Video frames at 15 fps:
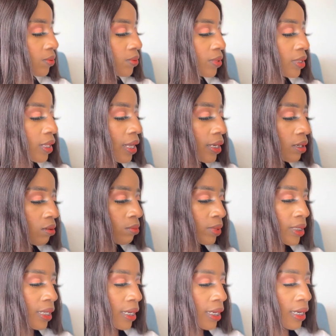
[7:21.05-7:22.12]
It's like
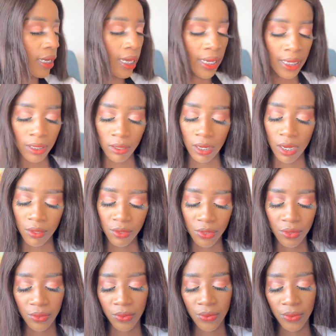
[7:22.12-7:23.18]
almost like a guide on how to
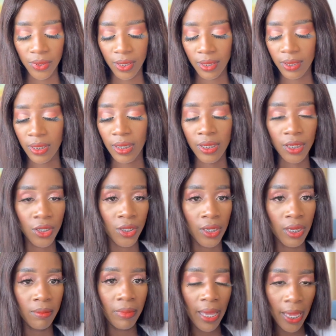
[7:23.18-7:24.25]
use this
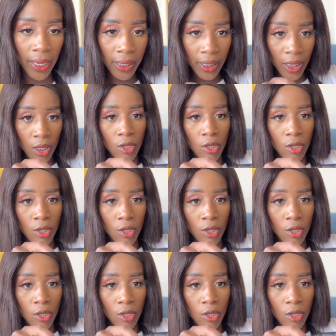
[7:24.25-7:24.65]
conditioning bag.